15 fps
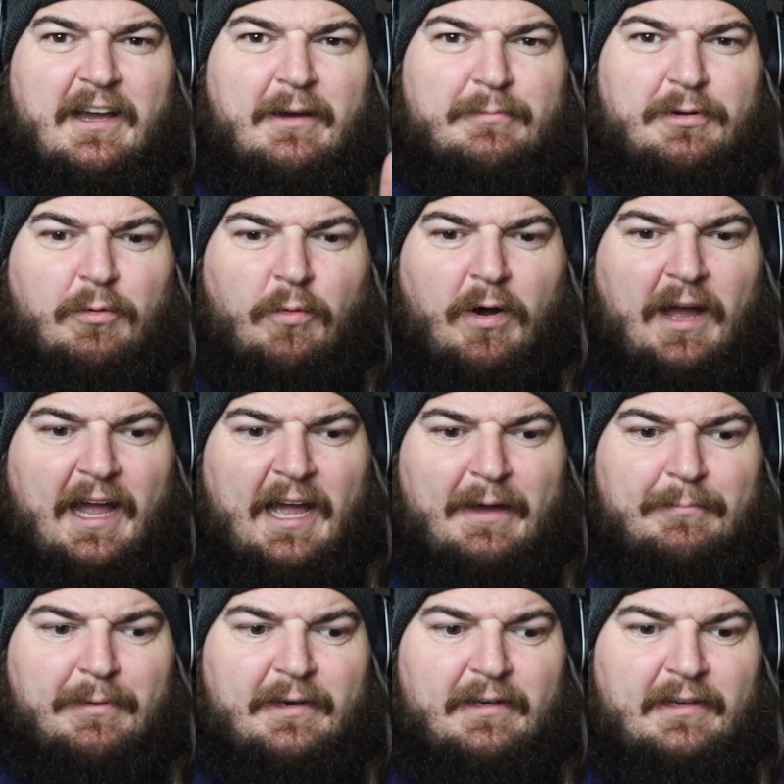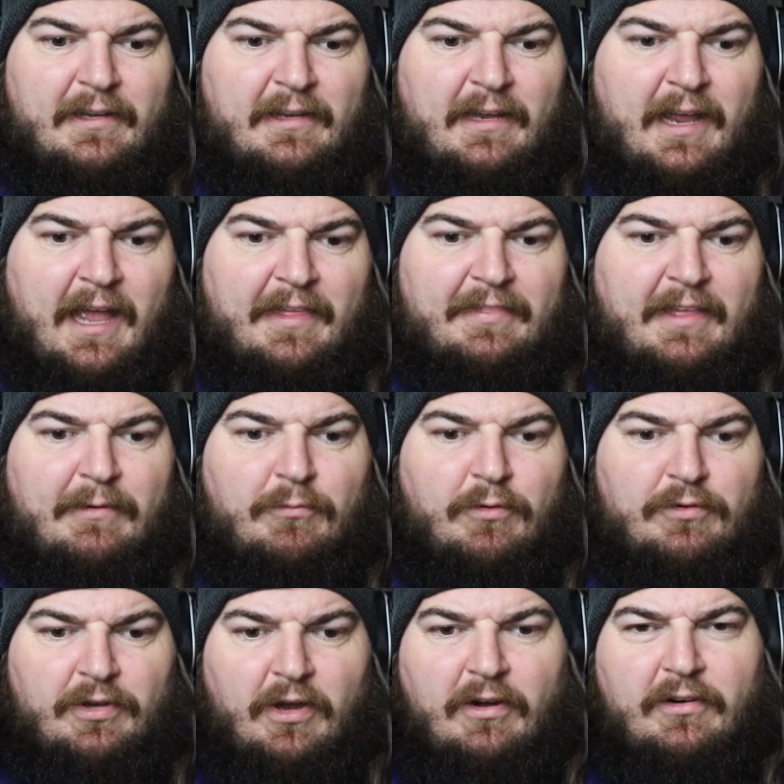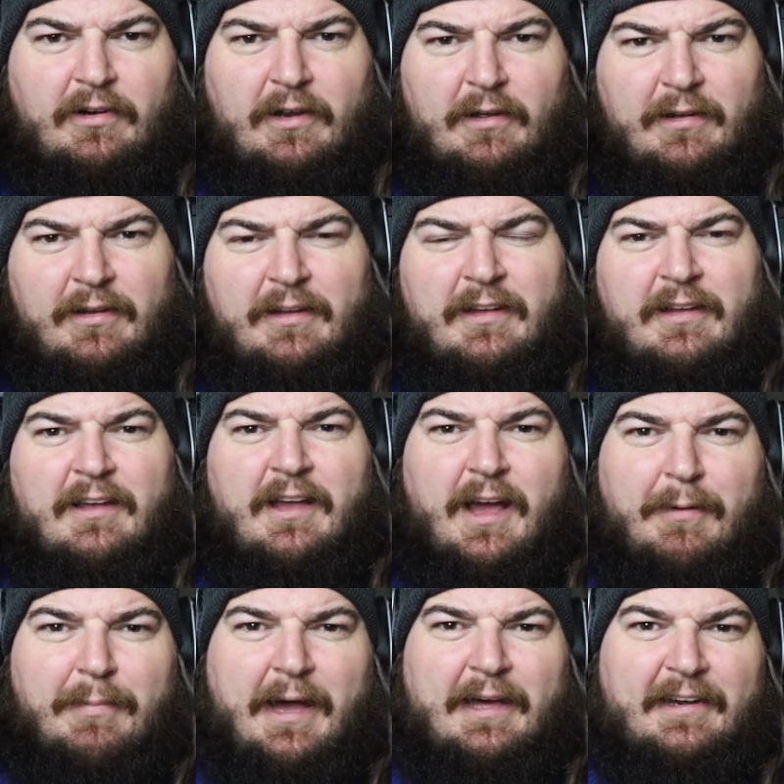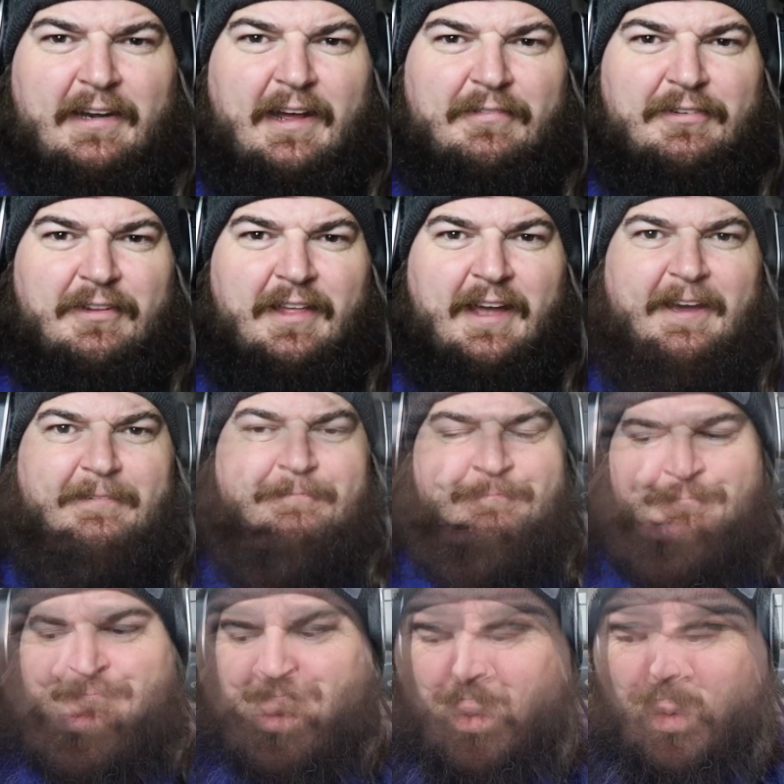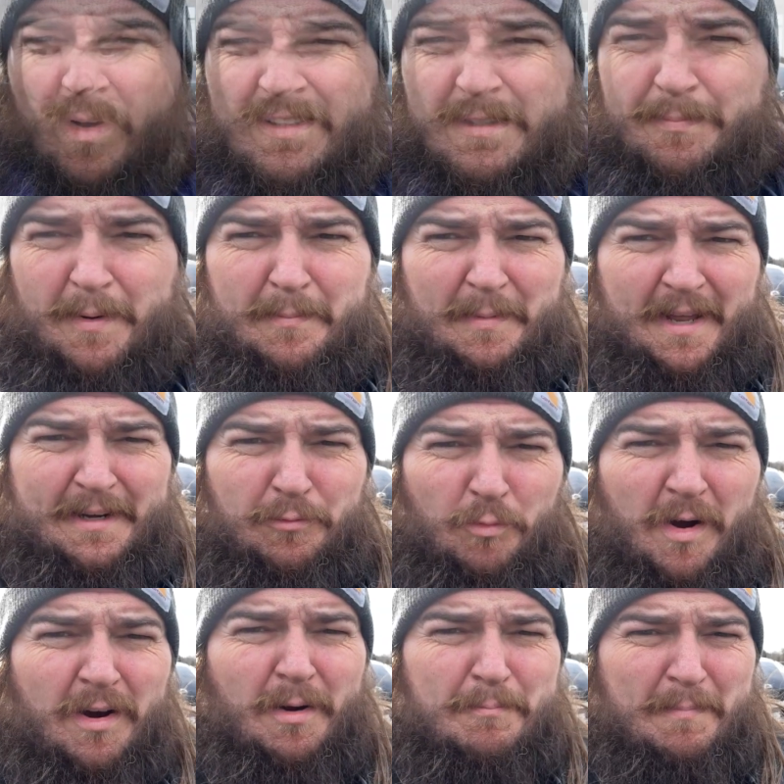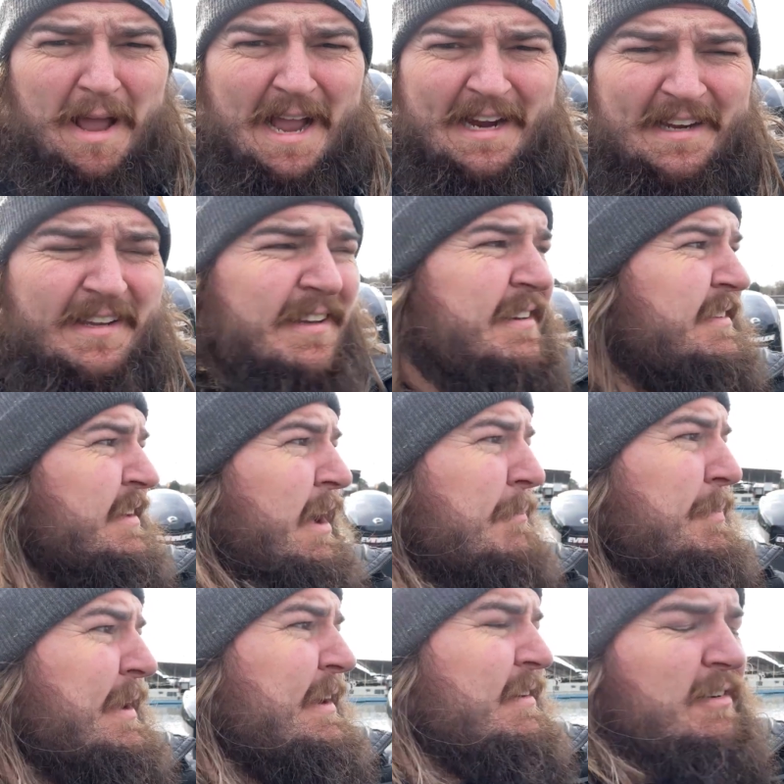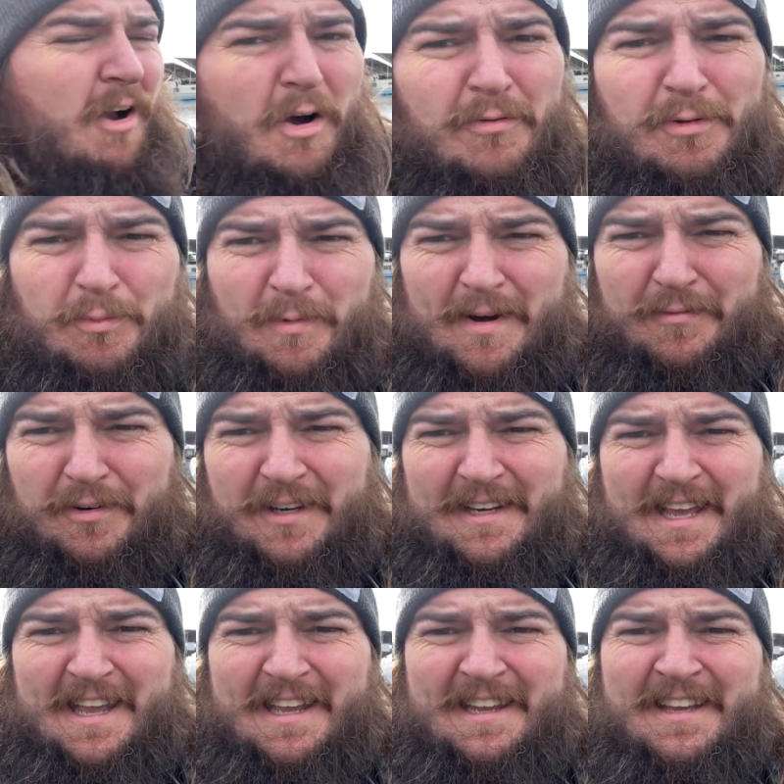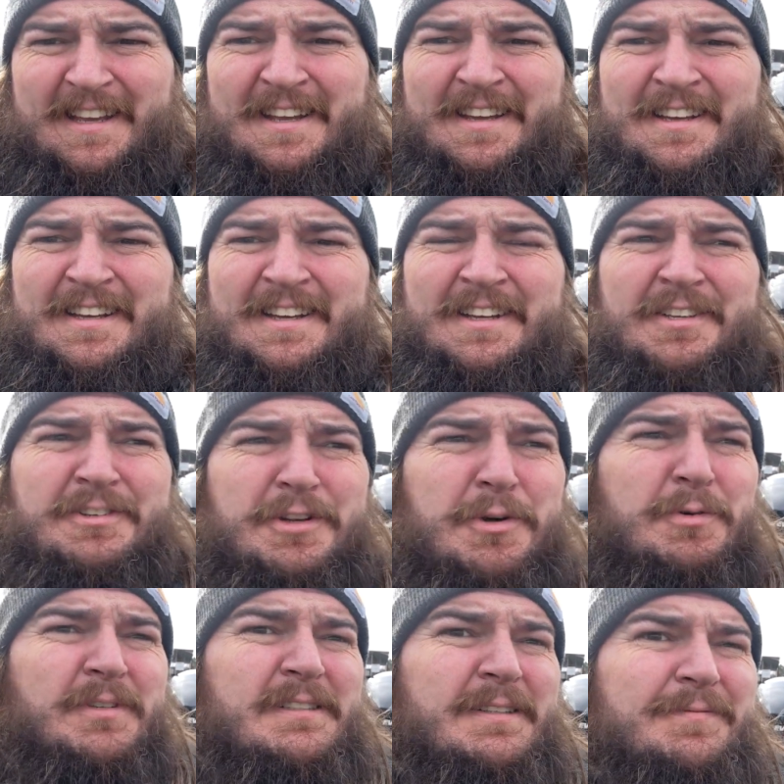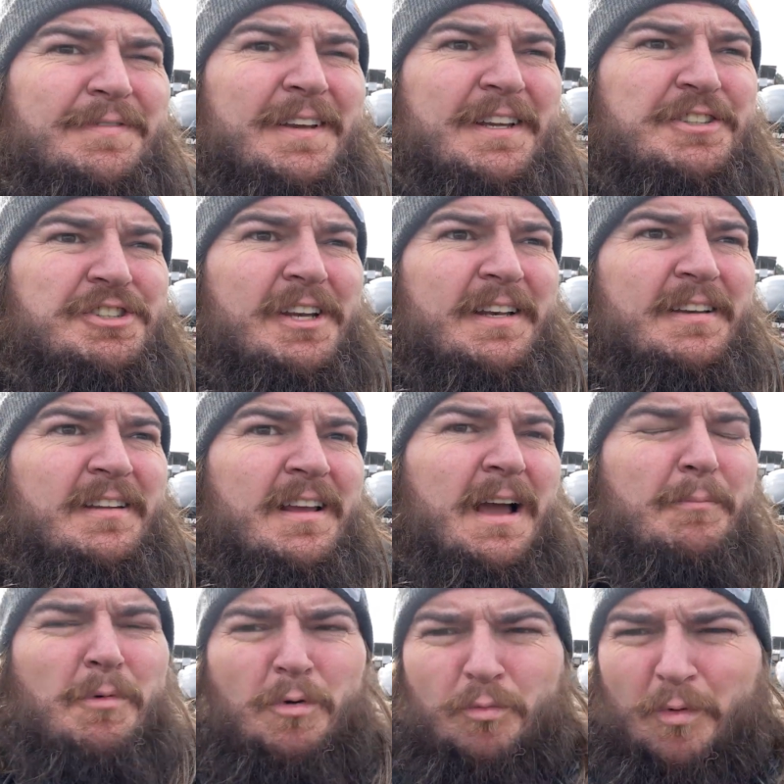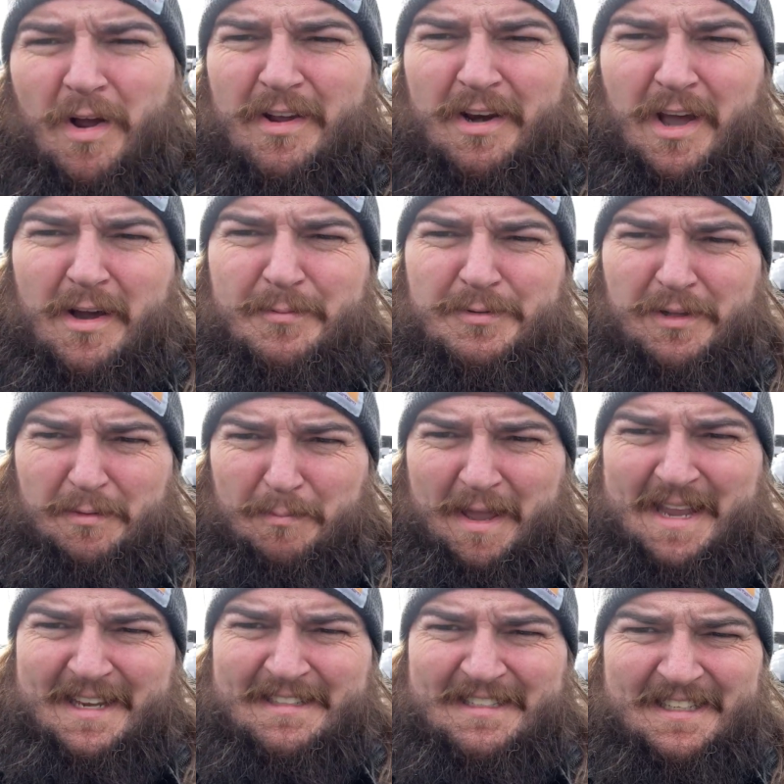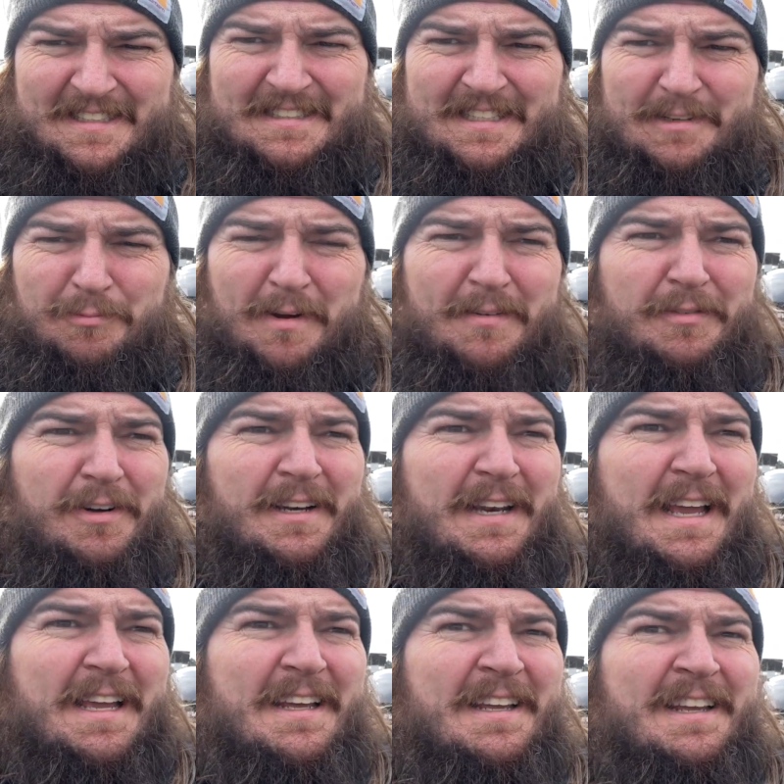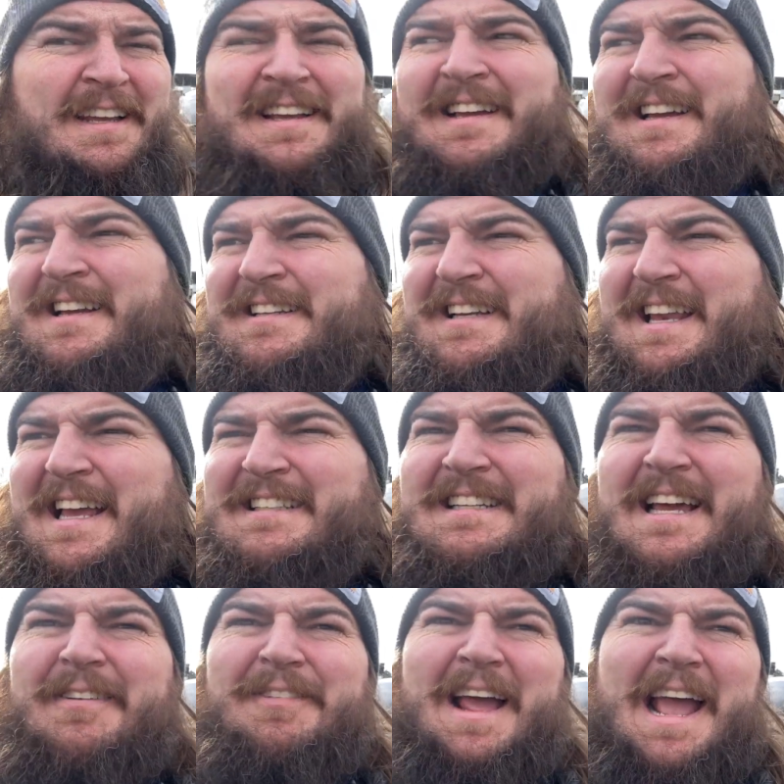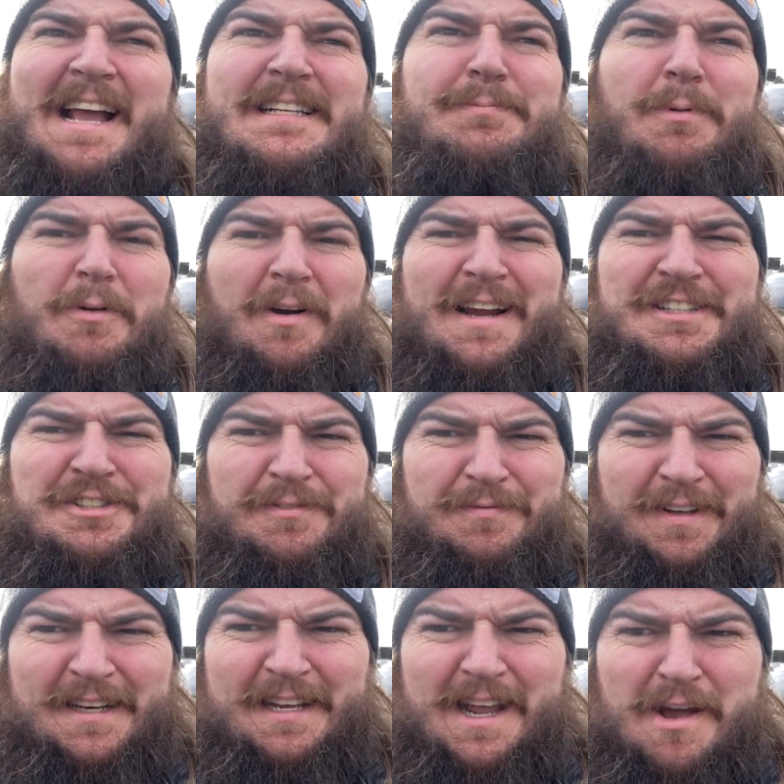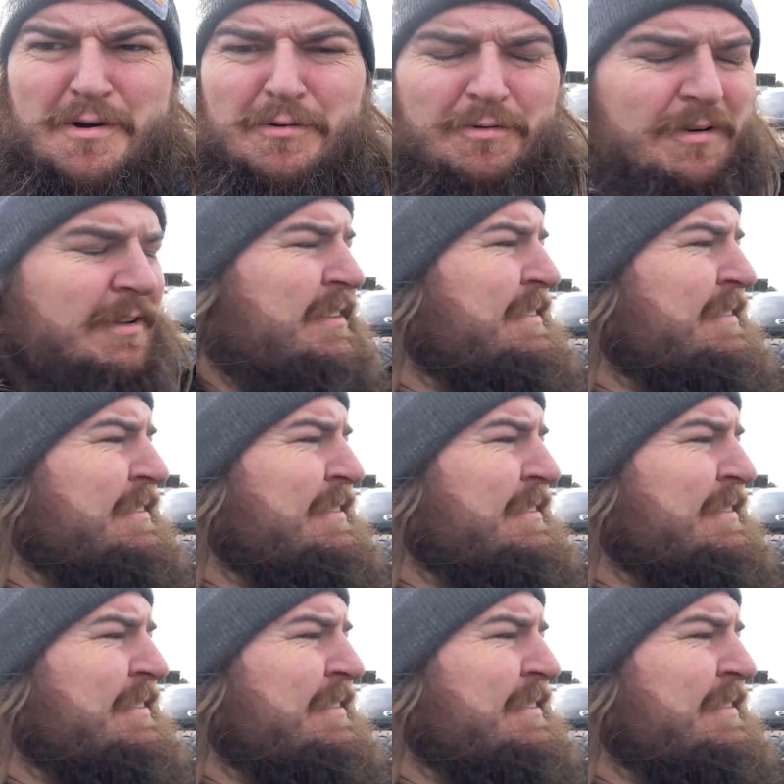up to what happened, and then we'll talk about it after that. What's up, everybody? Welcome back. Up here on the river today doing some fishing. I'm gonna run up to the main Tennessee River today. Today's kind of an exploration video,